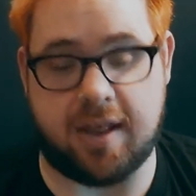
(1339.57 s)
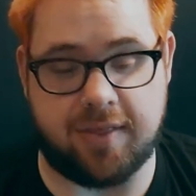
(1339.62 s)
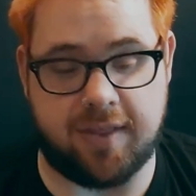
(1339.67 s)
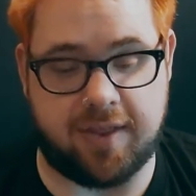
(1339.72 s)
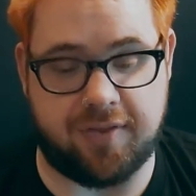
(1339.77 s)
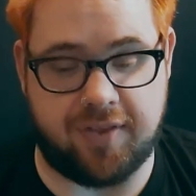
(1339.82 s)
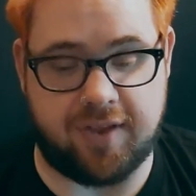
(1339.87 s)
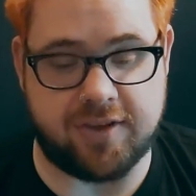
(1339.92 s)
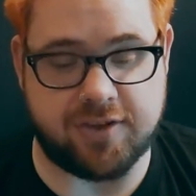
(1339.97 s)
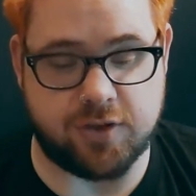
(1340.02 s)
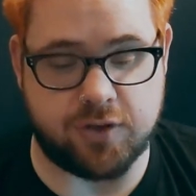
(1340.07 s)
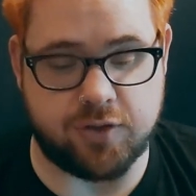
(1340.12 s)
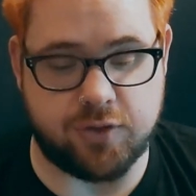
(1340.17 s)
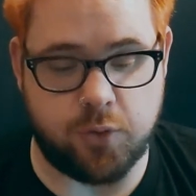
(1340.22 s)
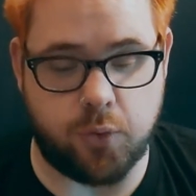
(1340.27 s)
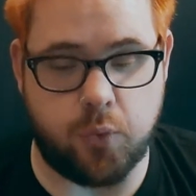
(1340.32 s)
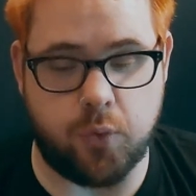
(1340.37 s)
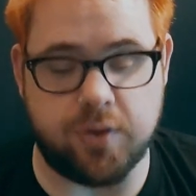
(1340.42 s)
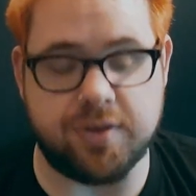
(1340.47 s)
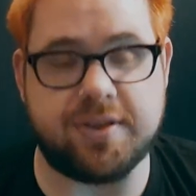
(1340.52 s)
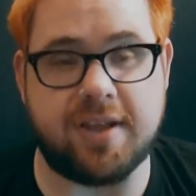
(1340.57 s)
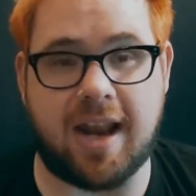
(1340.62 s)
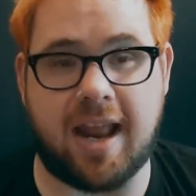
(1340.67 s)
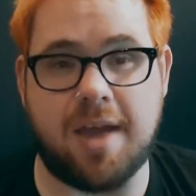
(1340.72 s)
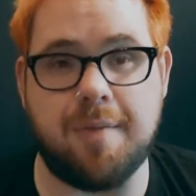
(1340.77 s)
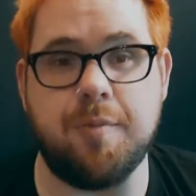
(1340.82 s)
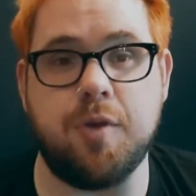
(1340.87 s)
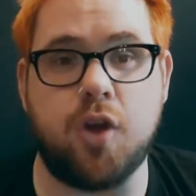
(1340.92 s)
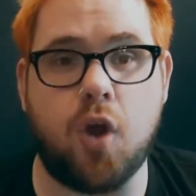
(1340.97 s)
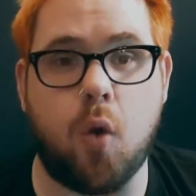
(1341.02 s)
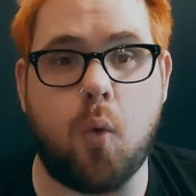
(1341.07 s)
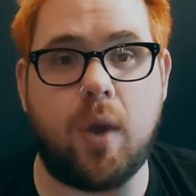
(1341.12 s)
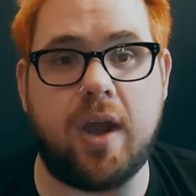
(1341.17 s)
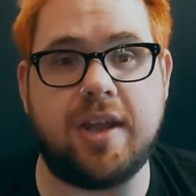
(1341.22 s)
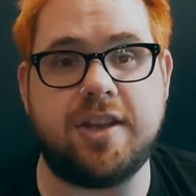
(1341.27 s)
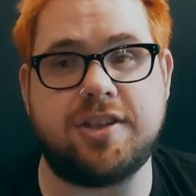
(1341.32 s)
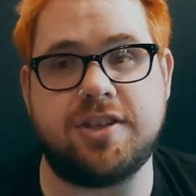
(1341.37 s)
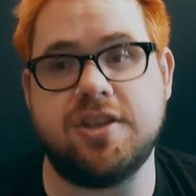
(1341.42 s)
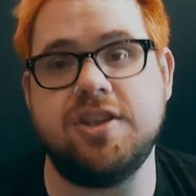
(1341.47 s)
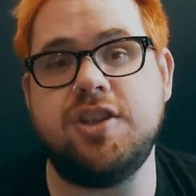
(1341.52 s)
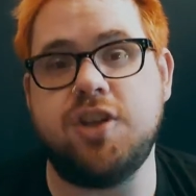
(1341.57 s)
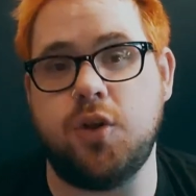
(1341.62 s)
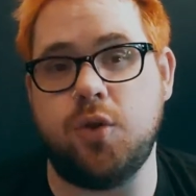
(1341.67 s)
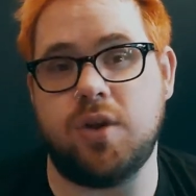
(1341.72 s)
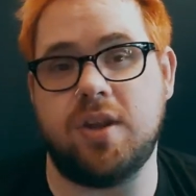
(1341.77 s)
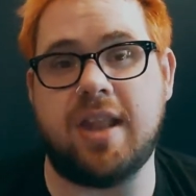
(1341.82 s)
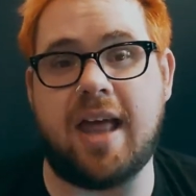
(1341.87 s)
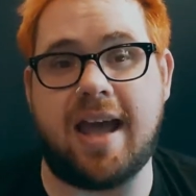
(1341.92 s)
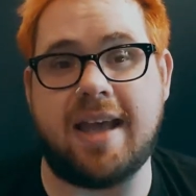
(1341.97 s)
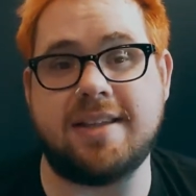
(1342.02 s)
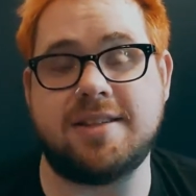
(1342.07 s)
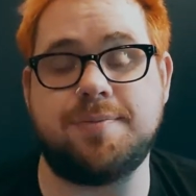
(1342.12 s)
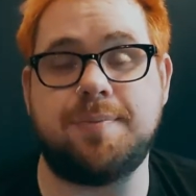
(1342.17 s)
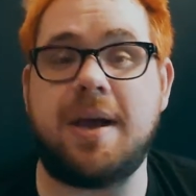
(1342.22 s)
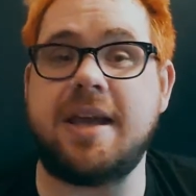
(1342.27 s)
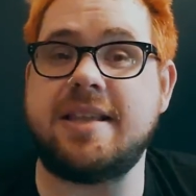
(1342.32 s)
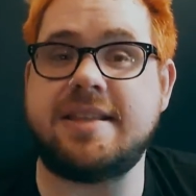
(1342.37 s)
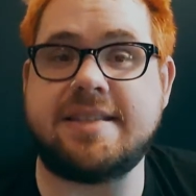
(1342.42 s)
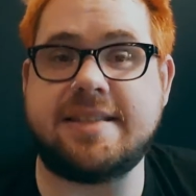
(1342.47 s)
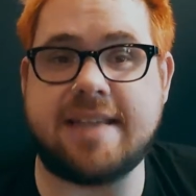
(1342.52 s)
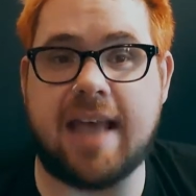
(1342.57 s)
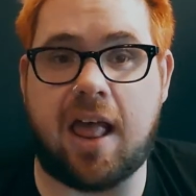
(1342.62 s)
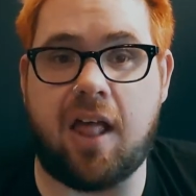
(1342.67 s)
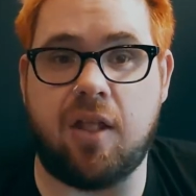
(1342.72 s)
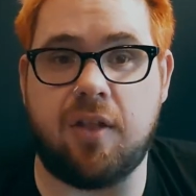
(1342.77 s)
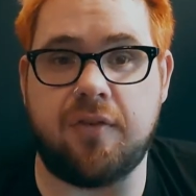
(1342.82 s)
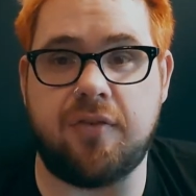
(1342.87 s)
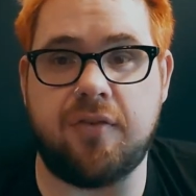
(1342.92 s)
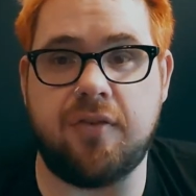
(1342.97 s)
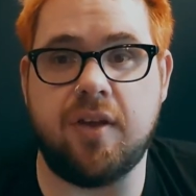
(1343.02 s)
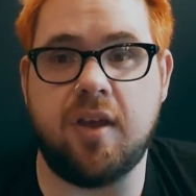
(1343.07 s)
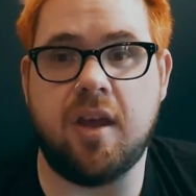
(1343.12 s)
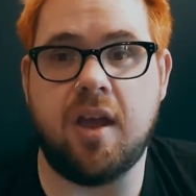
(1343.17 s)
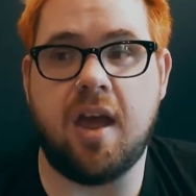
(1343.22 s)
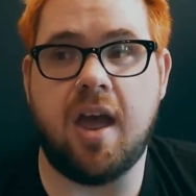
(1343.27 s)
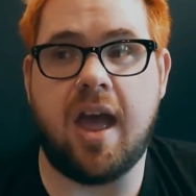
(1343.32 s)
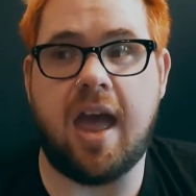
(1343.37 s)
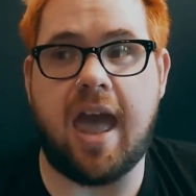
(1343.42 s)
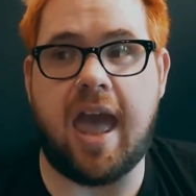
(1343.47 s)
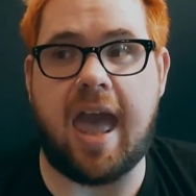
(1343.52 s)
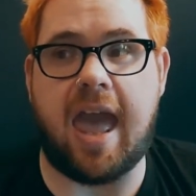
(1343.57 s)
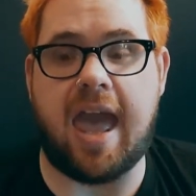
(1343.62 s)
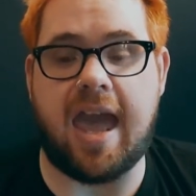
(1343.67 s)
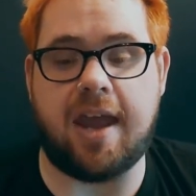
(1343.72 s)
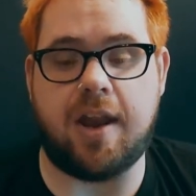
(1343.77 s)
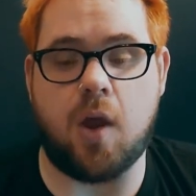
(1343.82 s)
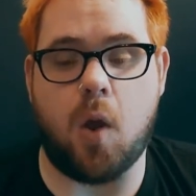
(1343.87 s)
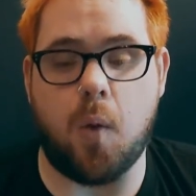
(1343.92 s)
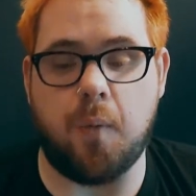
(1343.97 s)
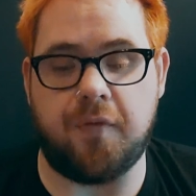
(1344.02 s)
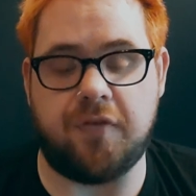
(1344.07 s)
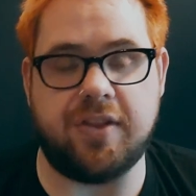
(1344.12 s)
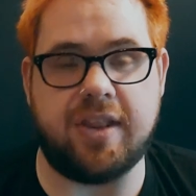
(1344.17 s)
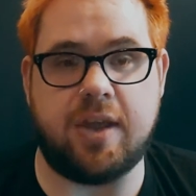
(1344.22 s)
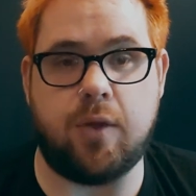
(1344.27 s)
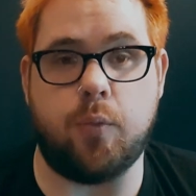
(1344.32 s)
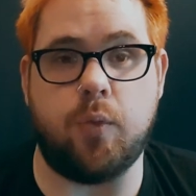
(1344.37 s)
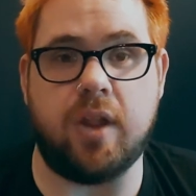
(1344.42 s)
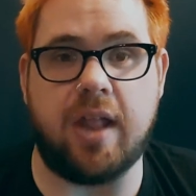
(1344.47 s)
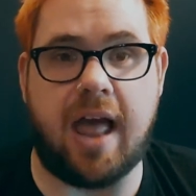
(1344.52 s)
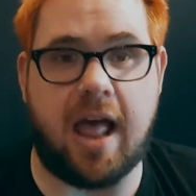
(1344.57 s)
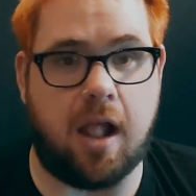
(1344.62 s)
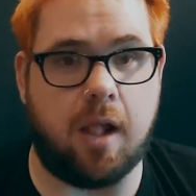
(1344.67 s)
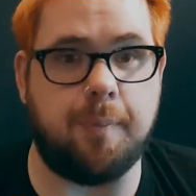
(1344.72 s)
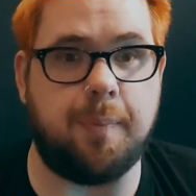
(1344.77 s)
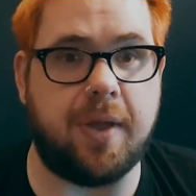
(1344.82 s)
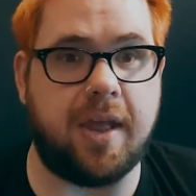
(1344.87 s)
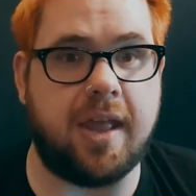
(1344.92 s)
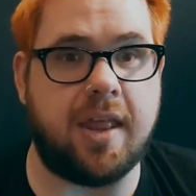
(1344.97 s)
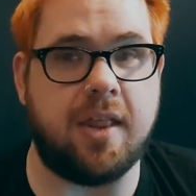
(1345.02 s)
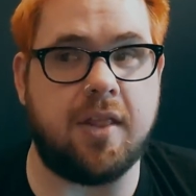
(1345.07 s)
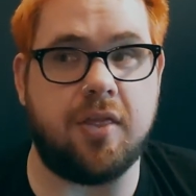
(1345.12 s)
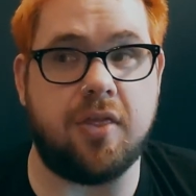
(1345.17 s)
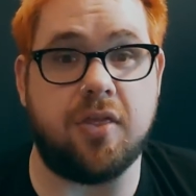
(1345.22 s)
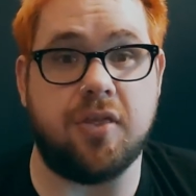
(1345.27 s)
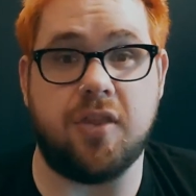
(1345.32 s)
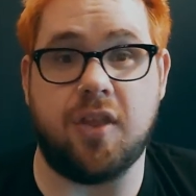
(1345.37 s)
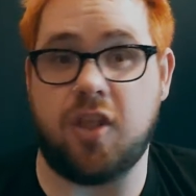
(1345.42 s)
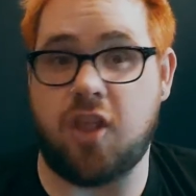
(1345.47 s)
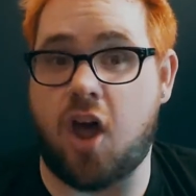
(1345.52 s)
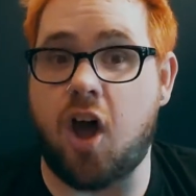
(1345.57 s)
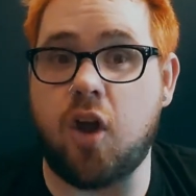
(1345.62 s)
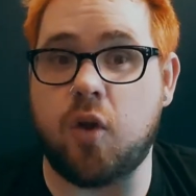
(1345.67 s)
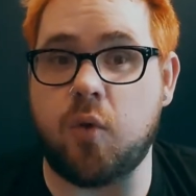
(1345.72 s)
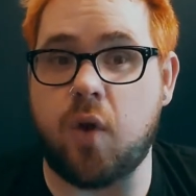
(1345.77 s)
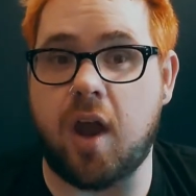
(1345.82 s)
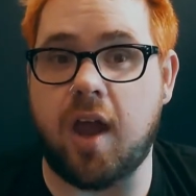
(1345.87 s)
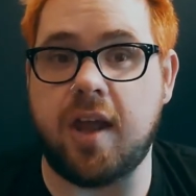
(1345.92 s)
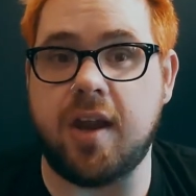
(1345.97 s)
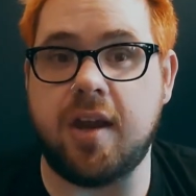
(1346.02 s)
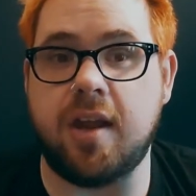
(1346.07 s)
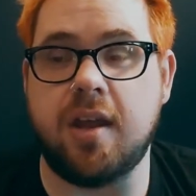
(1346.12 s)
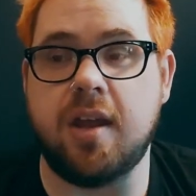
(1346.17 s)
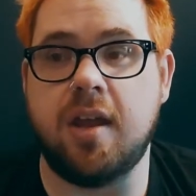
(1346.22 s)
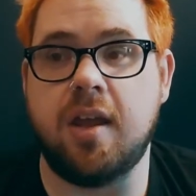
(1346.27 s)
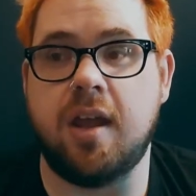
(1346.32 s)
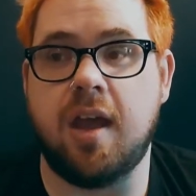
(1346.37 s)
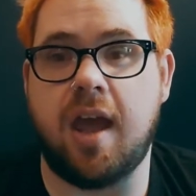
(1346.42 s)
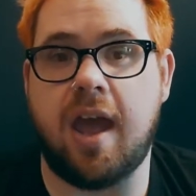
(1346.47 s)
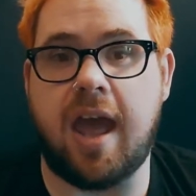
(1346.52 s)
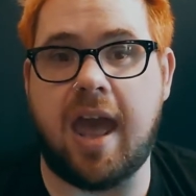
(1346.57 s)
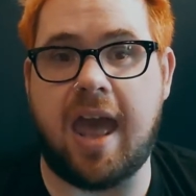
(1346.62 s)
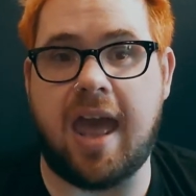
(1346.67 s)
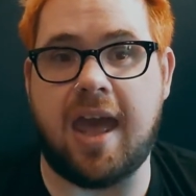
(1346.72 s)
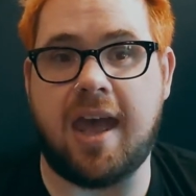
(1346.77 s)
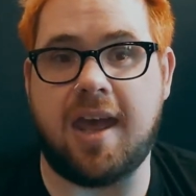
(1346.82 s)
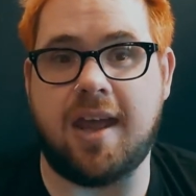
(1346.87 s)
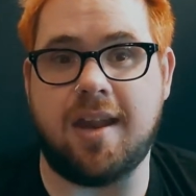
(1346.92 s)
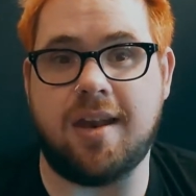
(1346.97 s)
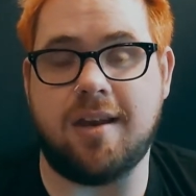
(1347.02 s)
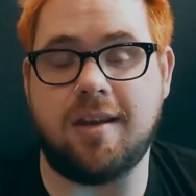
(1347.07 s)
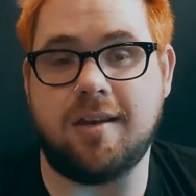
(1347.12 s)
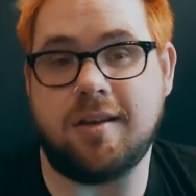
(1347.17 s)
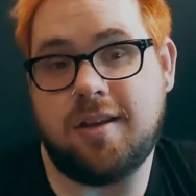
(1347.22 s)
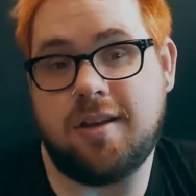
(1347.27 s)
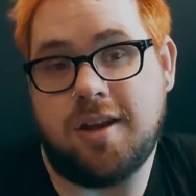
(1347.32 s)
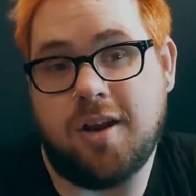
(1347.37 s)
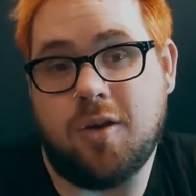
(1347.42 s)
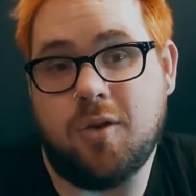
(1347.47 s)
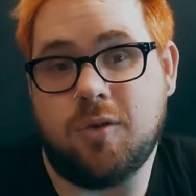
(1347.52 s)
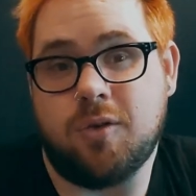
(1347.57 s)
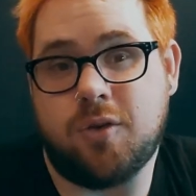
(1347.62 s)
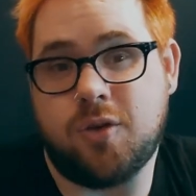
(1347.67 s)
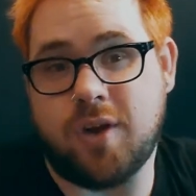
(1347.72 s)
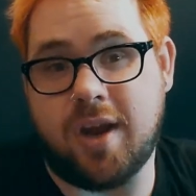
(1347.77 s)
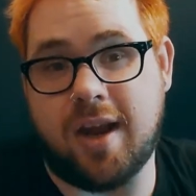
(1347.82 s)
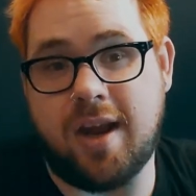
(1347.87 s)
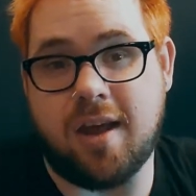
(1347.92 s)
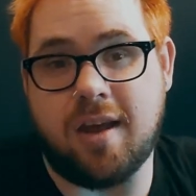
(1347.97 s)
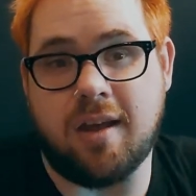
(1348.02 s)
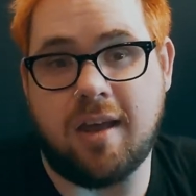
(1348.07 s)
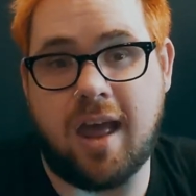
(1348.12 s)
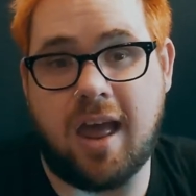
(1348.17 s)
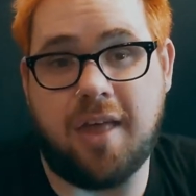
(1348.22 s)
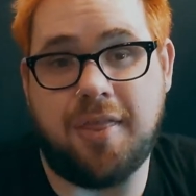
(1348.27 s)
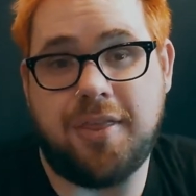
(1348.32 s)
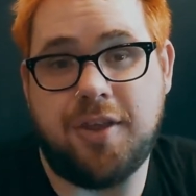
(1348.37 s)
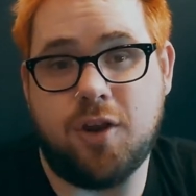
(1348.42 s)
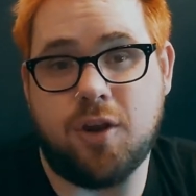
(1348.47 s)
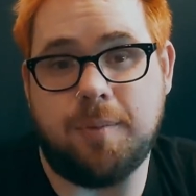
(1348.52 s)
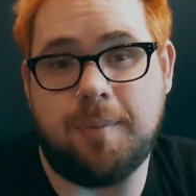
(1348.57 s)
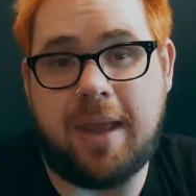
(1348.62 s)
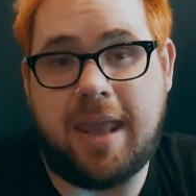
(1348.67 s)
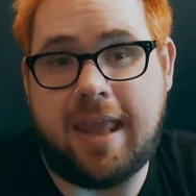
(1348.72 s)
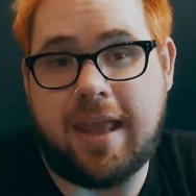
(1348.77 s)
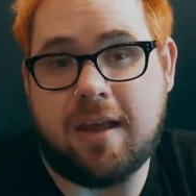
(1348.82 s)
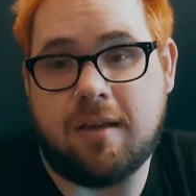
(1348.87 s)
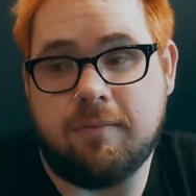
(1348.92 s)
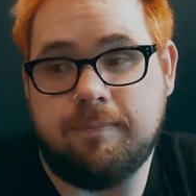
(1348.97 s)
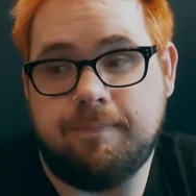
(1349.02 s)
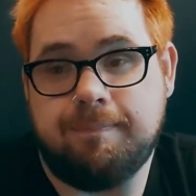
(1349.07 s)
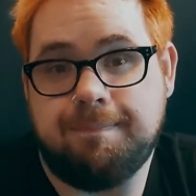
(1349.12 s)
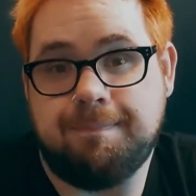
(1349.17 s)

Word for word: These are tools that I'm going to utilize myself and hopefully will help in the long run and, you know, create a healthier me.